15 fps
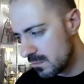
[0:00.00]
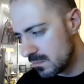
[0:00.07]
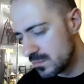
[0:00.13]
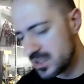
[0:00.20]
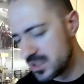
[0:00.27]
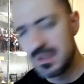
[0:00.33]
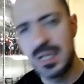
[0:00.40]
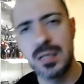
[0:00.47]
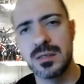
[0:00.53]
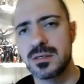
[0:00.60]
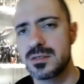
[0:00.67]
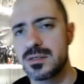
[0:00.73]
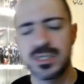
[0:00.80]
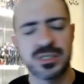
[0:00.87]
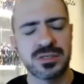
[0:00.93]
Civilians,
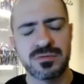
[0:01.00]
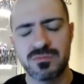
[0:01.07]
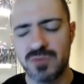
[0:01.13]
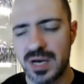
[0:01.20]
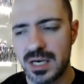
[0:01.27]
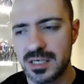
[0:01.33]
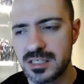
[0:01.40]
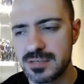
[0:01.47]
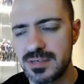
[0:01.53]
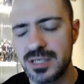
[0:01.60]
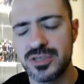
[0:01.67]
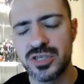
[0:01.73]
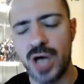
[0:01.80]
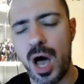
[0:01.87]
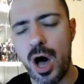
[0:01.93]
just regular
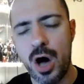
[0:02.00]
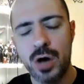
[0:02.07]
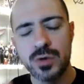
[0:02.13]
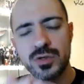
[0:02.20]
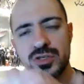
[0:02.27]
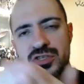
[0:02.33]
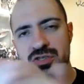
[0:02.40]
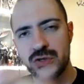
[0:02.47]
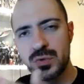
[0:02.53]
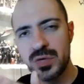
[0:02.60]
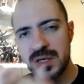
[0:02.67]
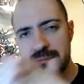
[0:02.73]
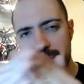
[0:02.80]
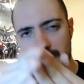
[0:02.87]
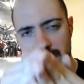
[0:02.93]
civilians that aren't
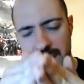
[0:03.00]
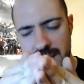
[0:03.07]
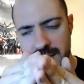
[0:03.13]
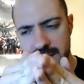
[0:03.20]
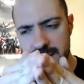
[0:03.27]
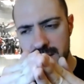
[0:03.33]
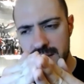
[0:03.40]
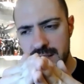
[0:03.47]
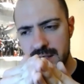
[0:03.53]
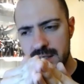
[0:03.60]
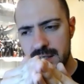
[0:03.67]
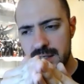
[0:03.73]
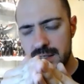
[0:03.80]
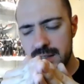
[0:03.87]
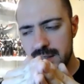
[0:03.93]
suited bodies,
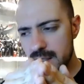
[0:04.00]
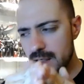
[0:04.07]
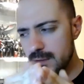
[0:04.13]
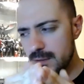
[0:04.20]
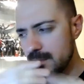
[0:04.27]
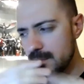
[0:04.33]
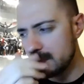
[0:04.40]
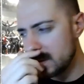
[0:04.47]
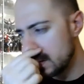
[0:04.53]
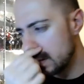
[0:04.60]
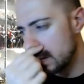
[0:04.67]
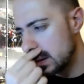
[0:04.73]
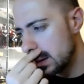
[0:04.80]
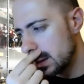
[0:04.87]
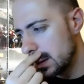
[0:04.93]
you know?
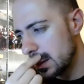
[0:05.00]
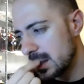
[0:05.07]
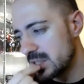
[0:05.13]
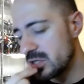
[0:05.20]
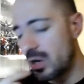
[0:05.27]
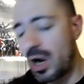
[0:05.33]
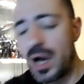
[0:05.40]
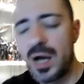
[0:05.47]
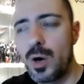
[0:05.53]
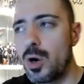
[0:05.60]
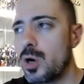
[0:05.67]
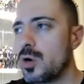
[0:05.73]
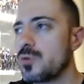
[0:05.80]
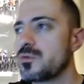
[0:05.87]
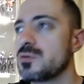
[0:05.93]
So
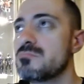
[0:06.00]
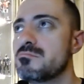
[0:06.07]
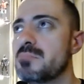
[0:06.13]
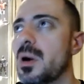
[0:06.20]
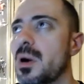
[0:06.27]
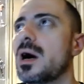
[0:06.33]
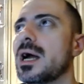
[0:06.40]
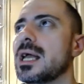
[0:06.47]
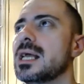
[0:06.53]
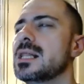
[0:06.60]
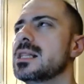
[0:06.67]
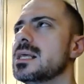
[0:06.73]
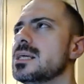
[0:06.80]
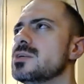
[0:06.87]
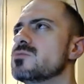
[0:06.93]
I often buy
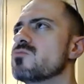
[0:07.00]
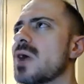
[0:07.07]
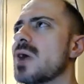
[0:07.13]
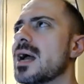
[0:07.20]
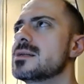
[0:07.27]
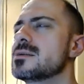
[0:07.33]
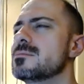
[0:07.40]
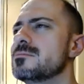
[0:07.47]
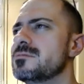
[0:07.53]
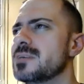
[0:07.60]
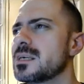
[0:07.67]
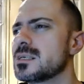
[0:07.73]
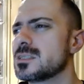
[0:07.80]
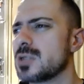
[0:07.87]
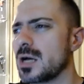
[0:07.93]
these random
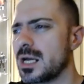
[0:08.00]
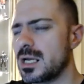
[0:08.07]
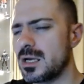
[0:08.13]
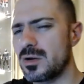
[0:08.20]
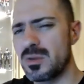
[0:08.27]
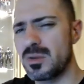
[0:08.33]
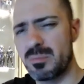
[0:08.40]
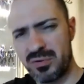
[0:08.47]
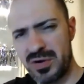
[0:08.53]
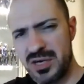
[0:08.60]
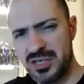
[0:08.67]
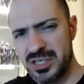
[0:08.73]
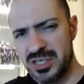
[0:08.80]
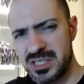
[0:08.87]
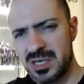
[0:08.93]
figures like, you know, the
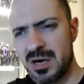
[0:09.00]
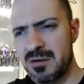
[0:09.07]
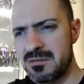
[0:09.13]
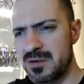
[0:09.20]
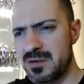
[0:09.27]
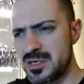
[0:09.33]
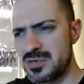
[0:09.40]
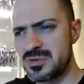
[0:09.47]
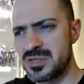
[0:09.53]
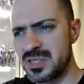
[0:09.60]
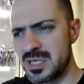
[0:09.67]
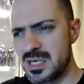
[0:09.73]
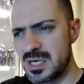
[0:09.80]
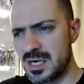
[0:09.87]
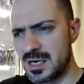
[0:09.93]
Preacher stuff. I use
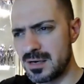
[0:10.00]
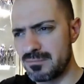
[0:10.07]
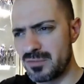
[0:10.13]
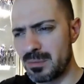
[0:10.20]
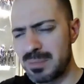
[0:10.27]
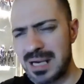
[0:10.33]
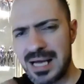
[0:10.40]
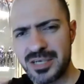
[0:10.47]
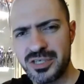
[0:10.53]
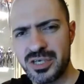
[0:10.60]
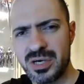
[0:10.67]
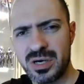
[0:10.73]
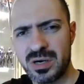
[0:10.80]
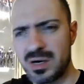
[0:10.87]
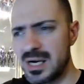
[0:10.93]
the plaid
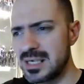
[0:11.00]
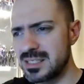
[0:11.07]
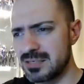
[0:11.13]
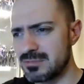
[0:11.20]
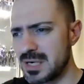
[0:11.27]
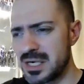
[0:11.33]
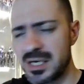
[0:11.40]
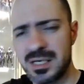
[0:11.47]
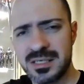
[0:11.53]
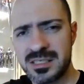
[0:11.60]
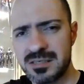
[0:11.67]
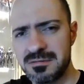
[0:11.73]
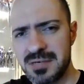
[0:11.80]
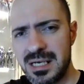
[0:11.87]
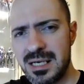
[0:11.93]
shirt guy as a regular
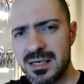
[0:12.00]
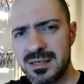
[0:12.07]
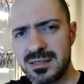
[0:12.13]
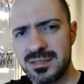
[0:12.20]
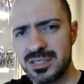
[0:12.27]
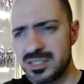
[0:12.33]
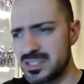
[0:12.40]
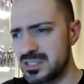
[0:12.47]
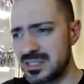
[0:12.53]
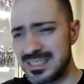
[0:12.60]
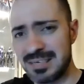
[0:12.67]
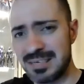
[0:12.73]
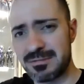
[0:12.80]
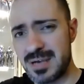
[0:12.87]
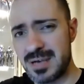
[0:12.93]
civilian, just
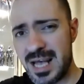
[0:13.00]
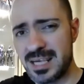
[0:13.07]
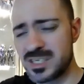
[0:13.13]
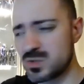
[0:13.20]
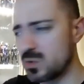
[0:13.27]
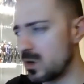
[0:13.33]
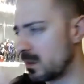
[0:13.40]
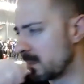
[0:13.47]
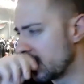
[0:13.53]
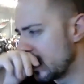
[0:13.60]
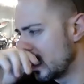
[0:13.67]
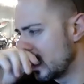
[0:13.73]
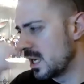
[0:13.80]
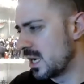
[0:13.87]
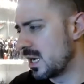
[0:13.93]
different head swap.
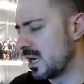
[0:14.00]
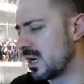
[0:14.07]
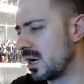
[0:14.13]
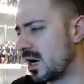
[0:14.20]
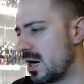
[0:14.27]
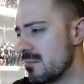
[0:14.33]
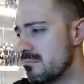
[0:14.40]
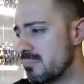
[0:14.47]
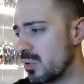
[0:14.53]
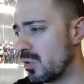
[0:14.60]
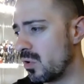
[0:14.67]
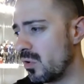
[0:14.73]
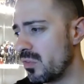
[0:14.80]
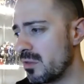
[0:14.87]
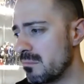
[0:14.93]
I
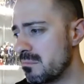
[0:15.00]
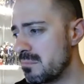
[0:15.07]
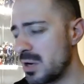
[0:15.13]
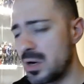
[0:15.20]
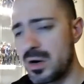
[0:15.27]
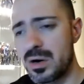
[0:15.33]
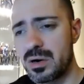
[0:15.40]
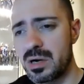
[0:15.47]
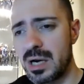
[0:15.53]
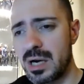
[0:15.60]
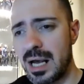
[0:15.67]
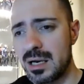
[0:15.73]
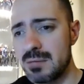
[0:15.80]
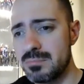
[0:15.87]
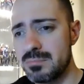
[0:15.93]
bought the Burke
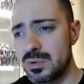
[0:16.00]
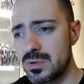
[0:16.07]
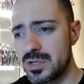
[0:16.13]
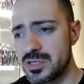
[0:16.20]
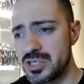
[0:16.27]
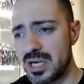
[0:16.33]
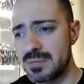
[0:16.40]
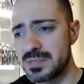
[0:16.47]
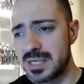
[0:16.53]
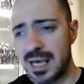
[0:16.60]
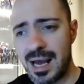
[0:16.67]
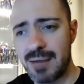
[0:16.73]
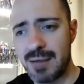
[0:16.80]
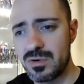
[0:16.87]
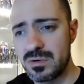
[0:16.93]
and I bought the James
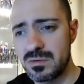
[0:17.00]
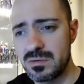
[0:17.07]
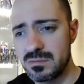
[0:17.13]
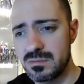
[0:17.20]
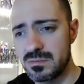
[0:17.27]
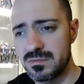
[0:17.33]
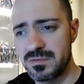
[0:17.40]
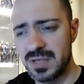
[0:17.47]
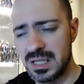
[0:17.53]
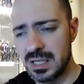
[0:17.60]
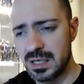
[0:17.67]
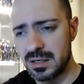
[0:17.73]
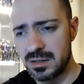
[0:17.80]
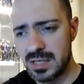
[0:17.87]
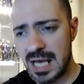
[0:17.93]
Cameron for
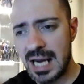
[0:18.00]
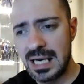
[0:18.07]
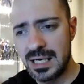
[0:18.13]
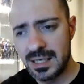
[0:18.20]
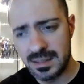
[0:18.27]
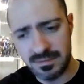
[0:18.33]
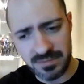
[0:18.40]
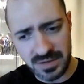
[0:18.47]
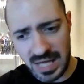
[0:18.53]
the alien for the